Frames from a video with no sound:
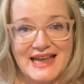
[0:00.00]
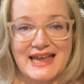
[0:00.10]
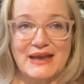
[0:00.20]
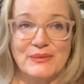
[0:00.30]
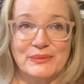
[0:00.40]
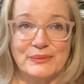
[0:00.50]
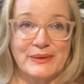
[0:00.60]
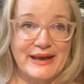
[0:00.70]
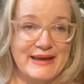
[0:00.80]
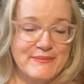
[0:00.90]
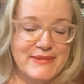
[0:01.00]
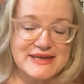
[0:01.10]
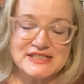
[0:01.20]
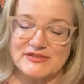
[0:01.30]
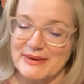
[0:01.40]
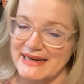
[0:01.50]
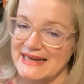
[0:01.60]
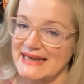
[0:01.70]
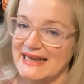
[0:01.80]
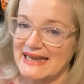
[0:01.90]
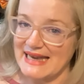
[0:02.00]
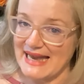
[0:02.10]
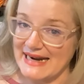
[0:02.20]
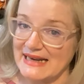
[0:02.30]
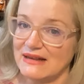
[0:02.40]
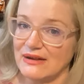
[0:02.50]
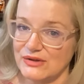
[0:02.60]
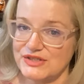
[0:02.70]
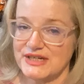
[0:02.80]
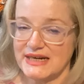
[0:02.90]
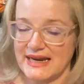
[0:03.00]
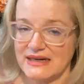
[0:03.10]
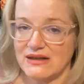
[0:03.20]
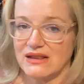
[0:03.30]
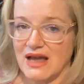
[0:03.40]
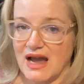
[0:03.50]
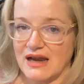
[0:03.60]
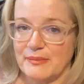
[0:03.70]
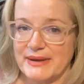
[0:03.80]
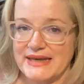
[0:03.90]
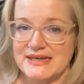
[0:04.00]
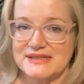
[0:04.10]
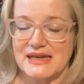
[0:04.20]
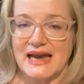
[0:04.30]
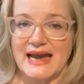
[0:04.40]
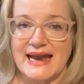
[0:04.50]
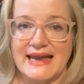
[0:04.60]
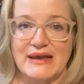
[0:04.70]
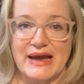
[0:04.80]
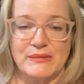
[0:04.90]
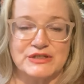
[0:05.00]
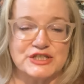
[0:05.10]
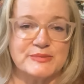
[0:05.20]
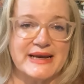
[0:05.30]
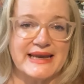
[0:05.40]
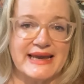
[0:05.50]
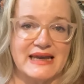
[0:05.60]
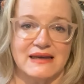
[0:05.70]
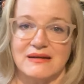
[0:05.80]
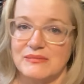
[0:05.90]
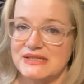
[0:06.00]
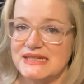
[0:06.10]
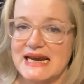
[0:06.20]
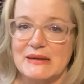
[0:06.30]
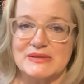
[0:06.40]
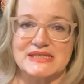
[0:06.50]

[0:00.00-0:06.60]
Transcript: it must have been getting close to 9 o'clock because I was just making mistake.